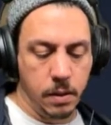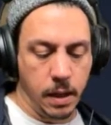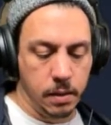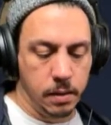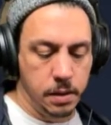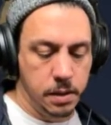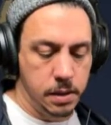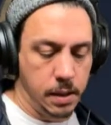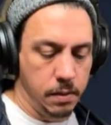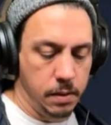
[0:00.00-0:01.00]
Okay, let's
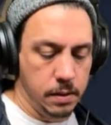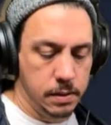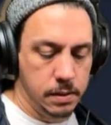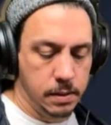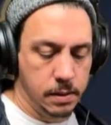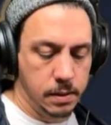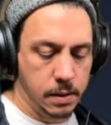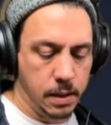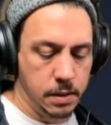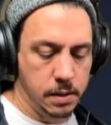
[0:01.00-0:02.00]
share this.
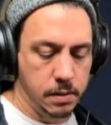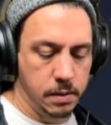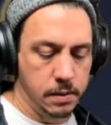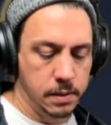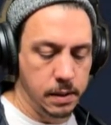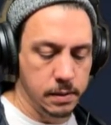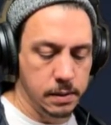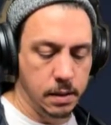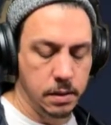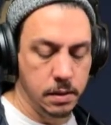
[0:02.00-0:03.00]
Can I share this?
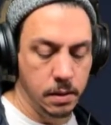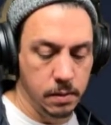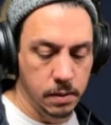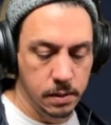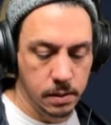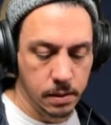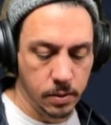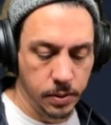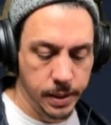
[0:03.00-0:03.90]
Yes, I can share this.